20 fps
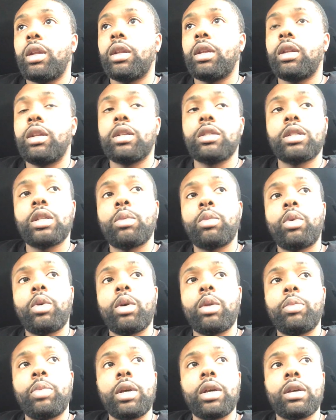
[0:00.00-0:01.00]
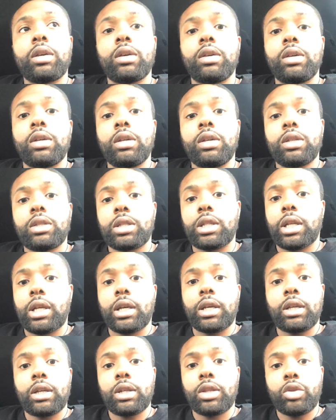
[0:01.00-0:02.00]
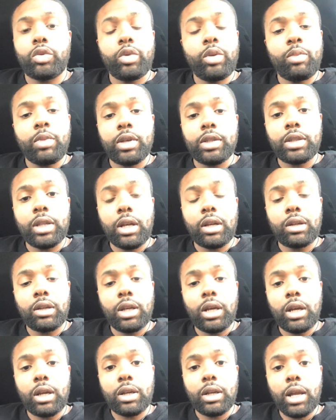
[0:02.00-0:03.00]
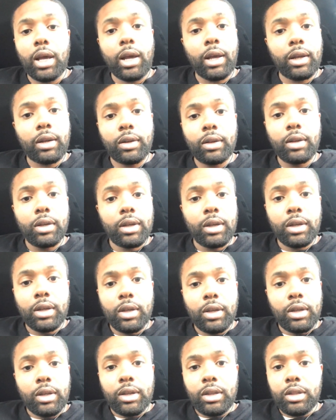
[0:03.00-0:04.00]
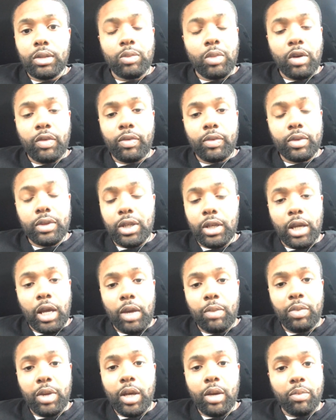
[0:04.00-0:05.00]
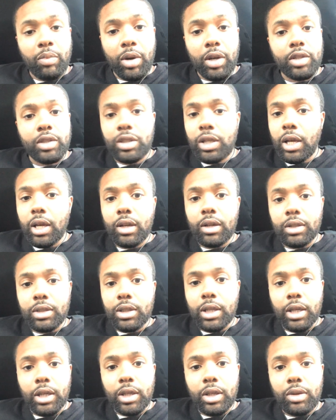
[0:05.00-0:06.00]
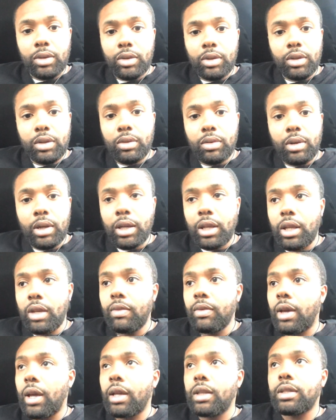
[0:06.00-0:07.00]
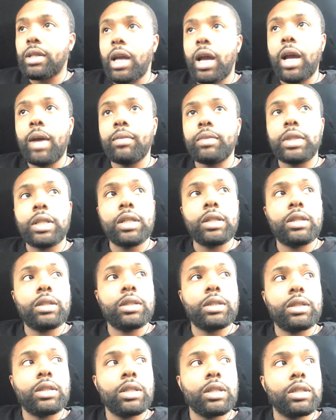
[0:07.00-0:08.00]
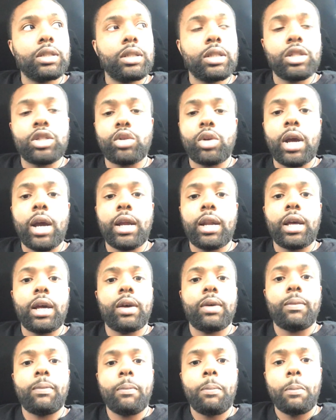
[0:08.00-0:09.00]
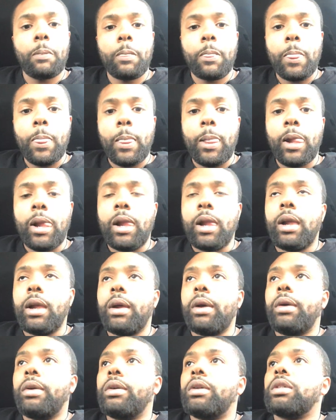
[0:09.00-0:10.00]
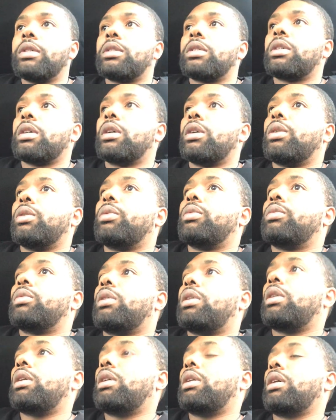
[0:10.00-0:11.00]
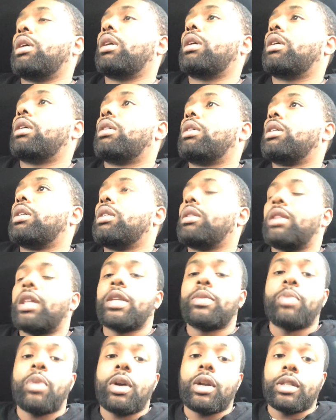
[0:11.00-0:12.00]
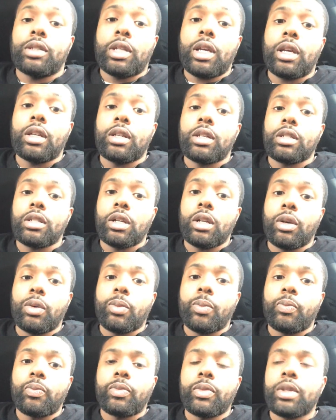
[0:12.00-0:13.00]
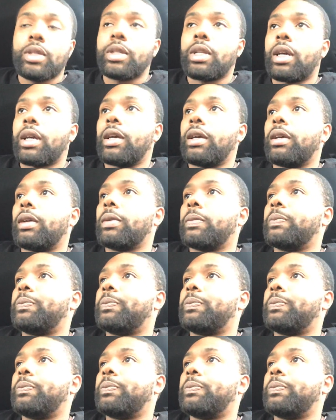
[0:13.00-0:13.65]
in this number one pick. It's like 3 months down the line, it can't be a bust yet. It's like you ain't even had time to try it out. So that's part of taking it slow. It's like,